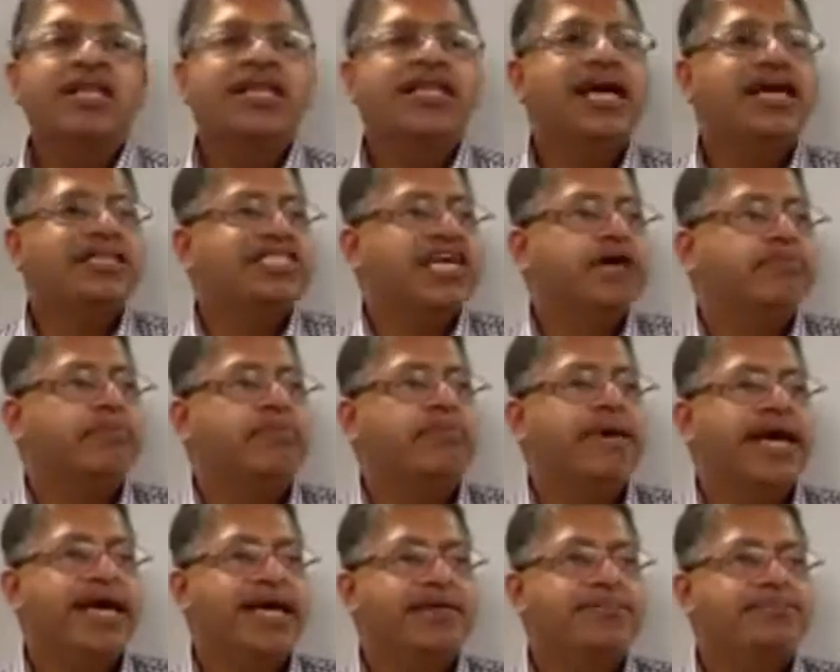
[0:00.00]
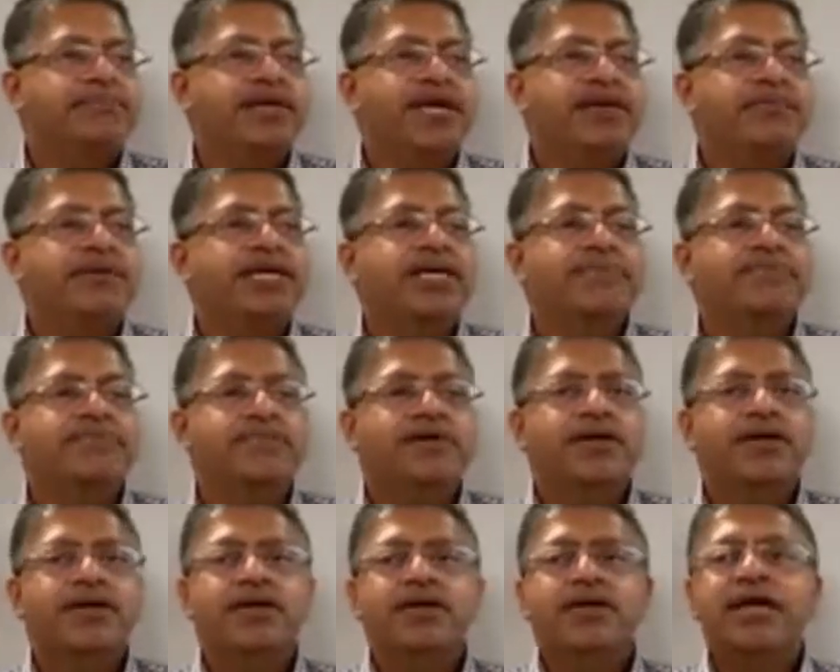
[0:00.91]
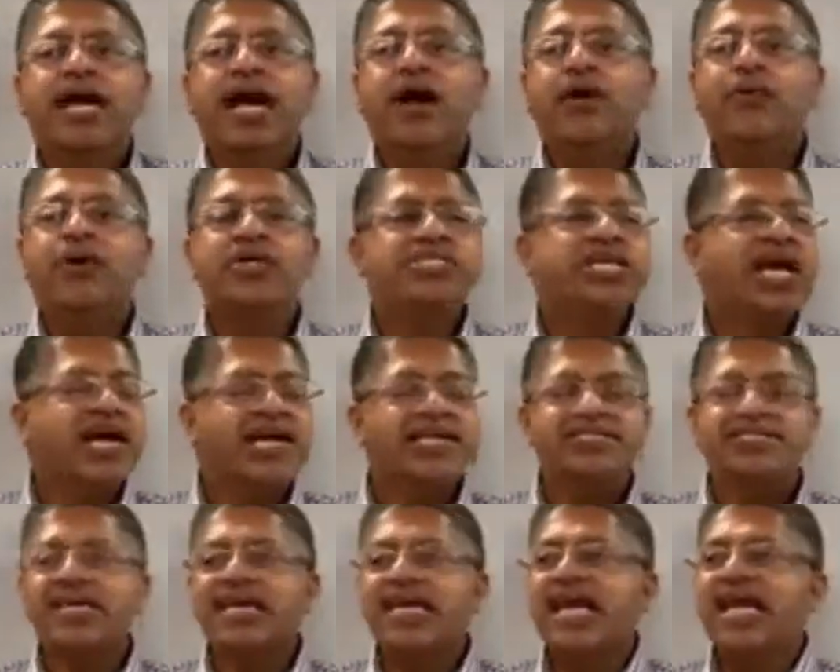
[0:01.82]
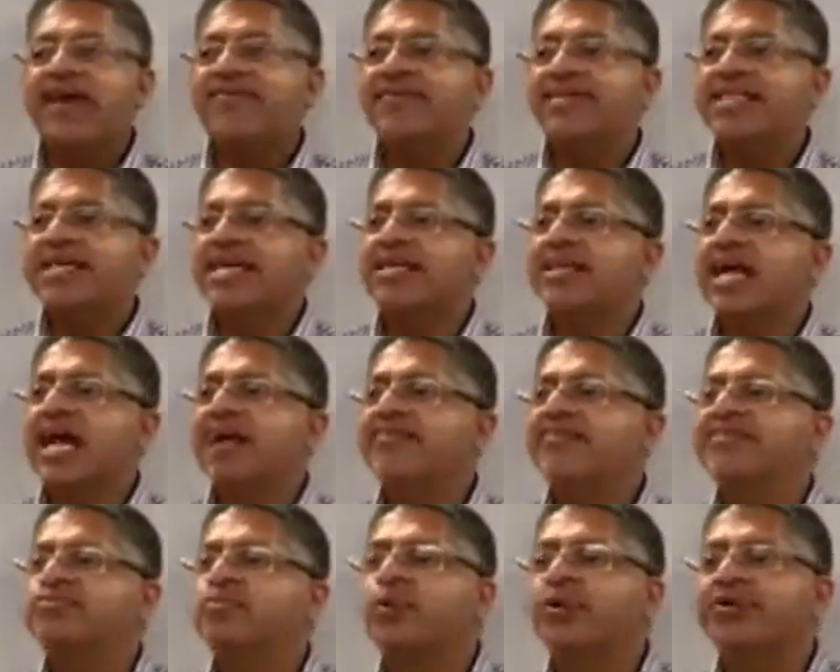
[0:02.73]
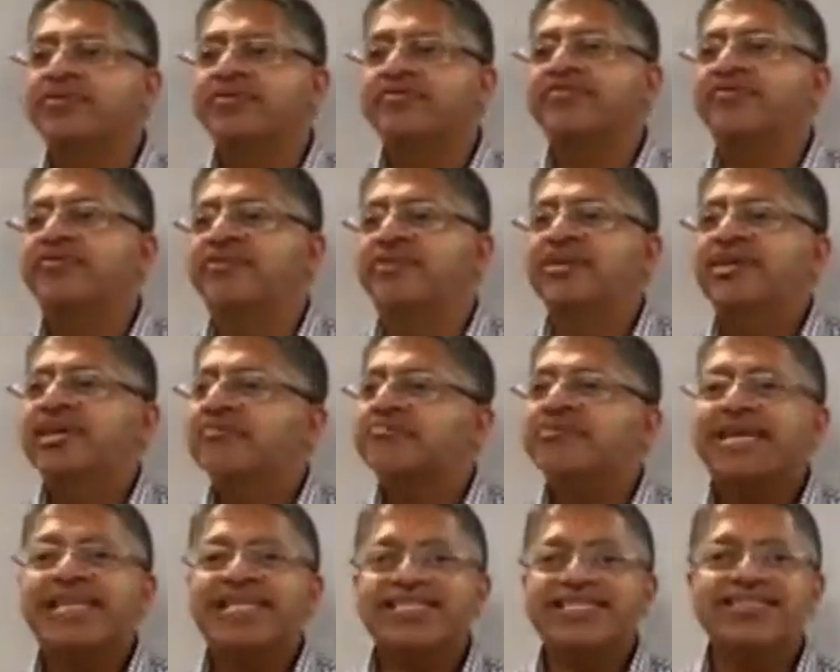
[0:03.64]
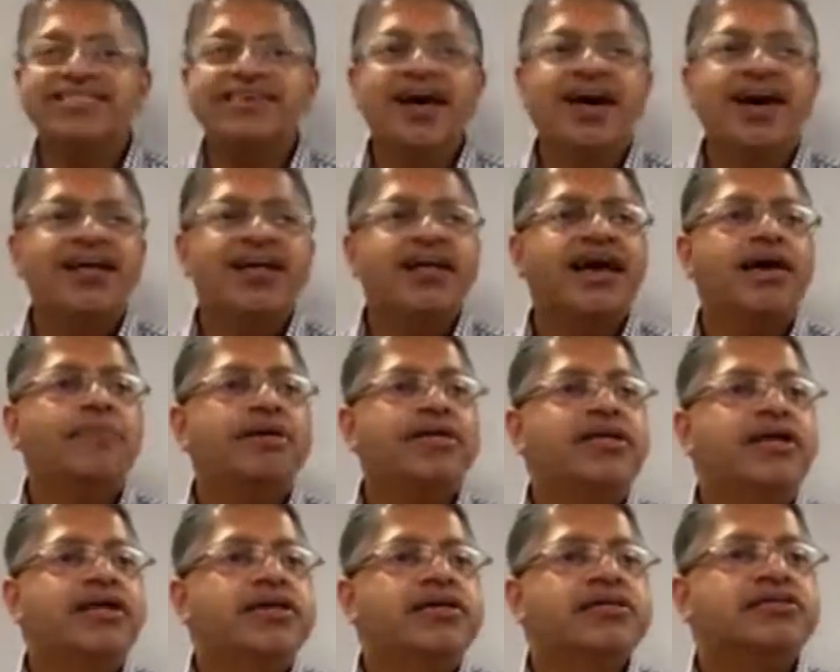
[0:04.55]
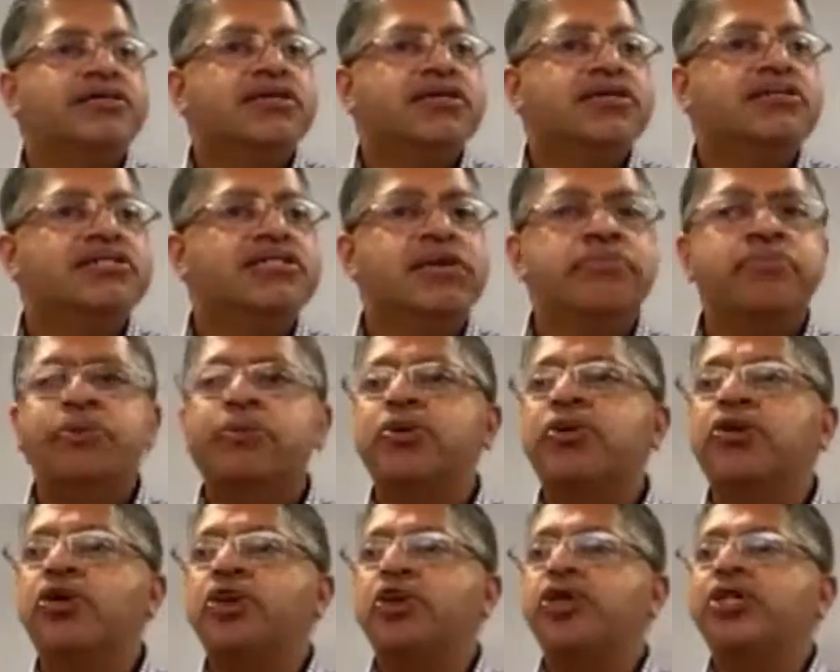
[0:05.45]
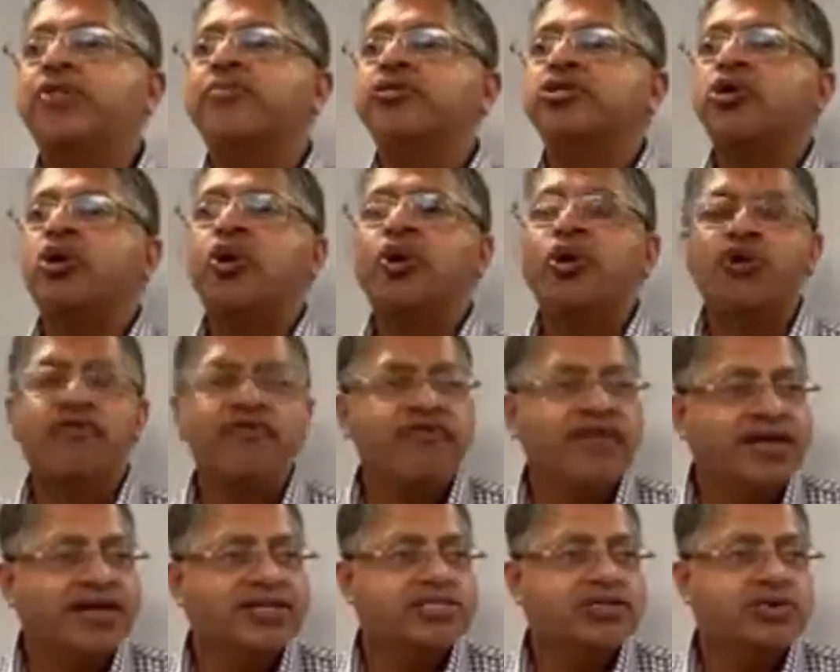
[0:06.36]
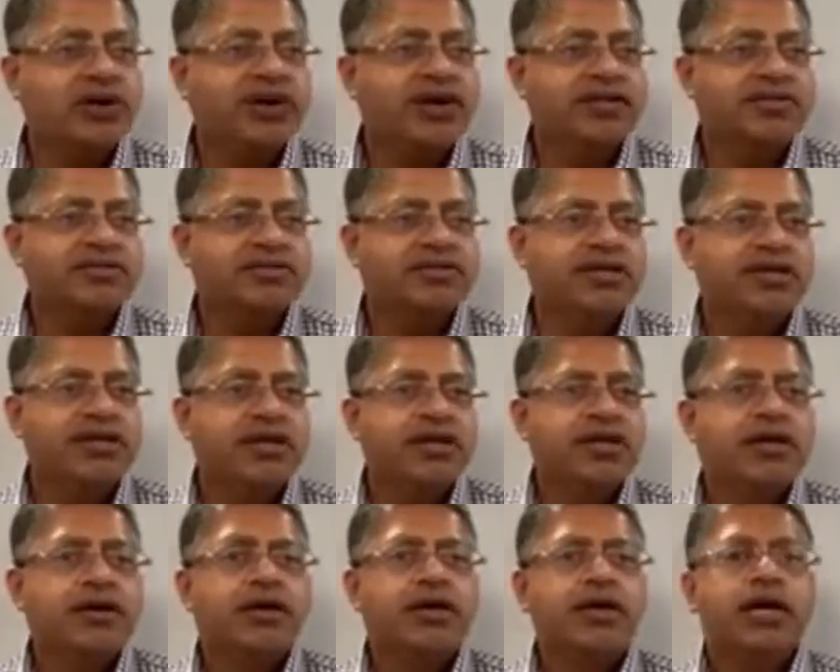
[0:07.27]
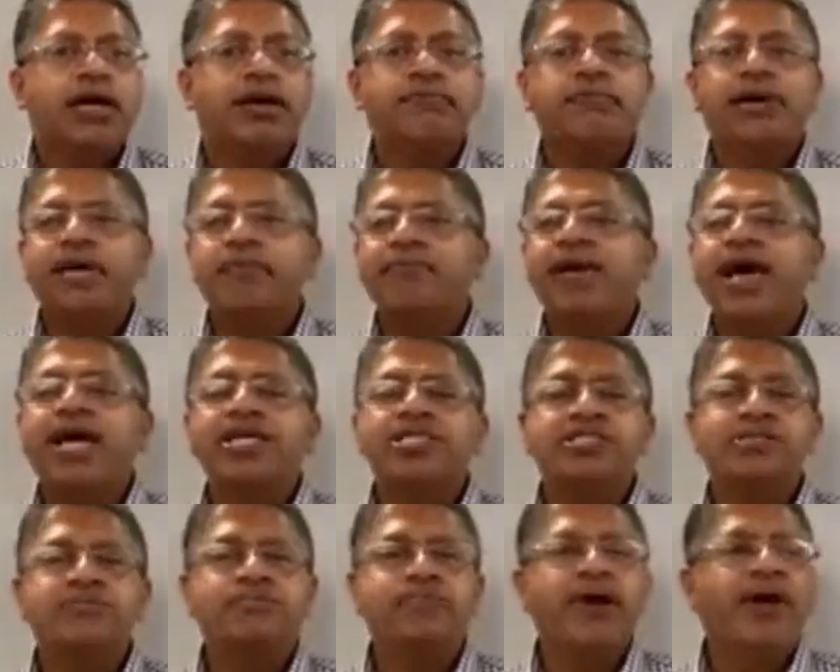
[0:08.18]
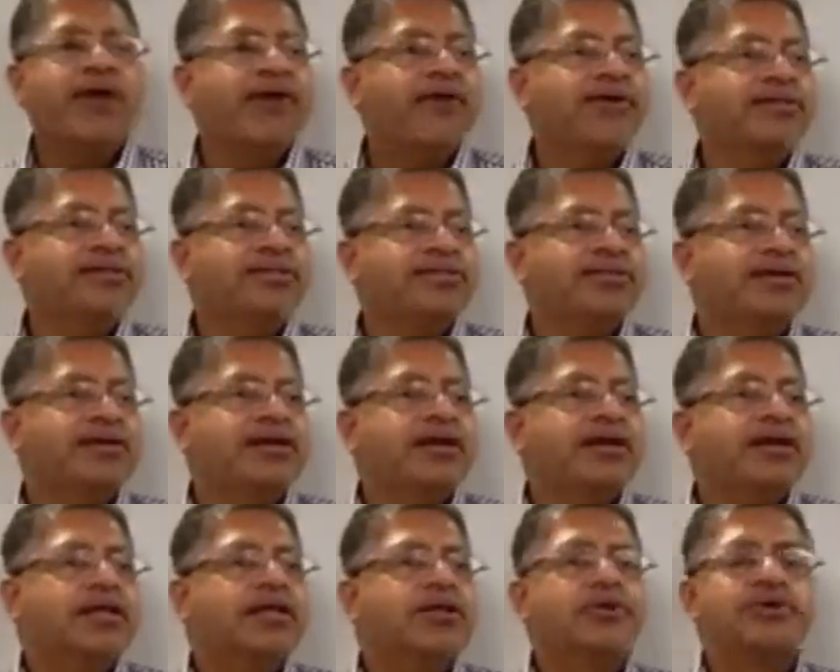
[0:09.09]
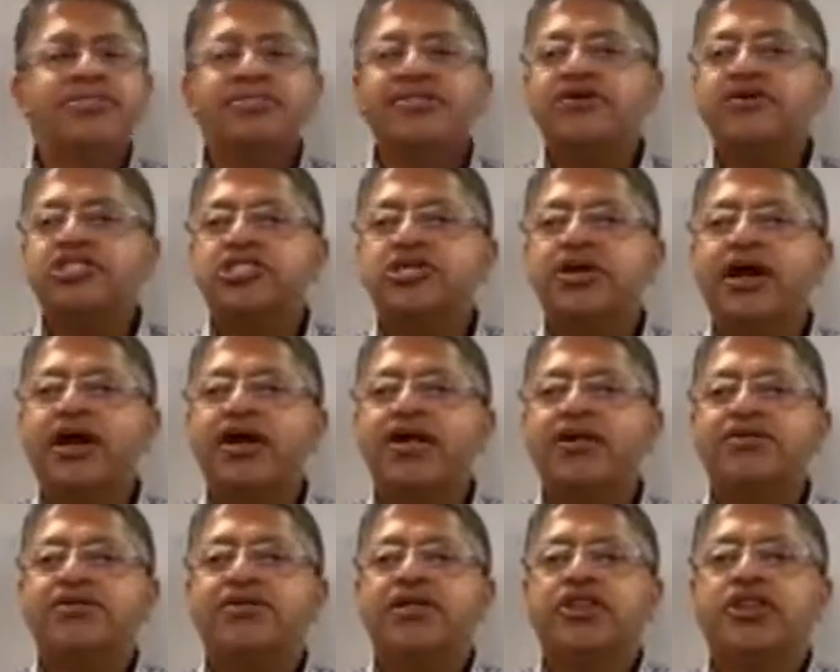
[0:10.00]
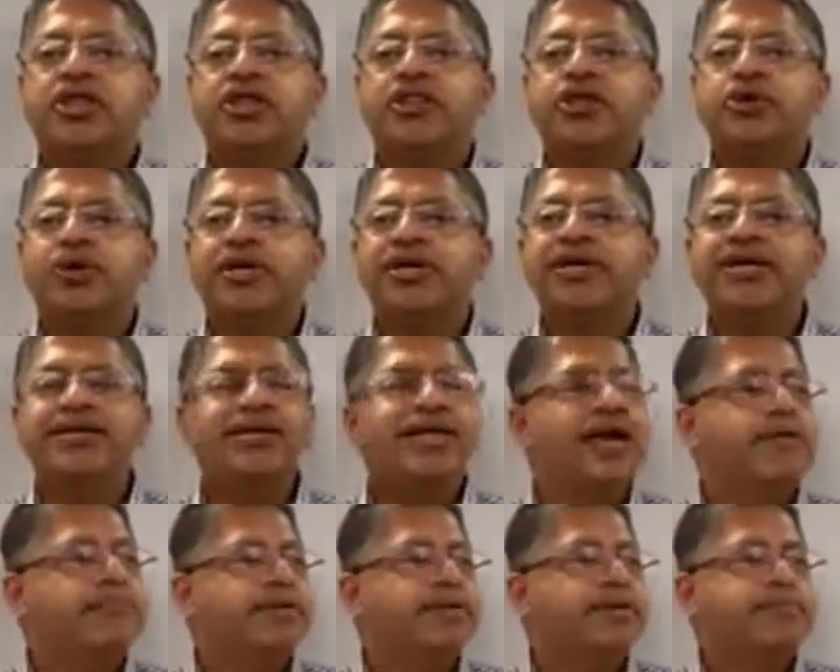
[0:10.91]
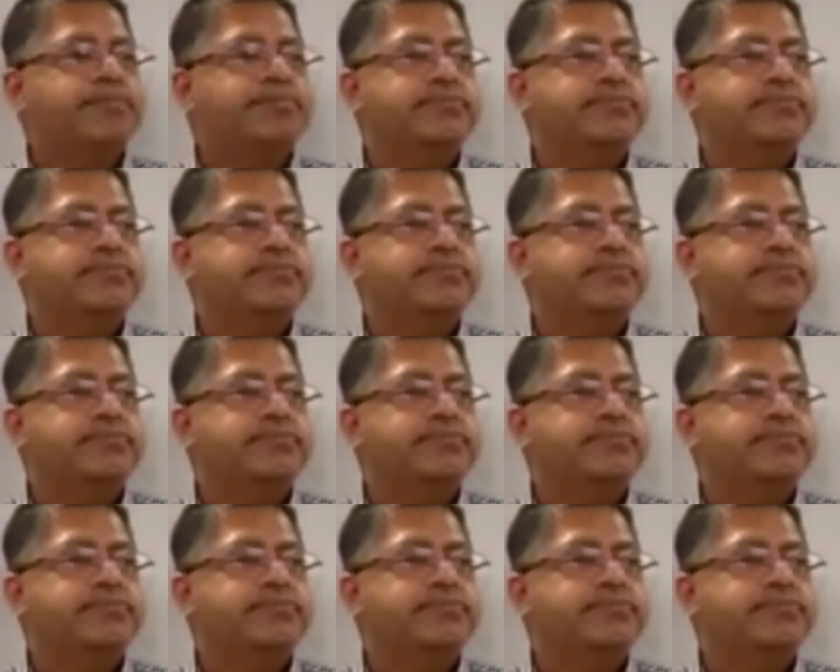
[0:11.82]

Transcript: that type of pain. Amen. I wish I could say everything in life is wonderful, but it's not. I mean, some people go through the most horrifying trials. Imagine parents losing their child through a kidnapping.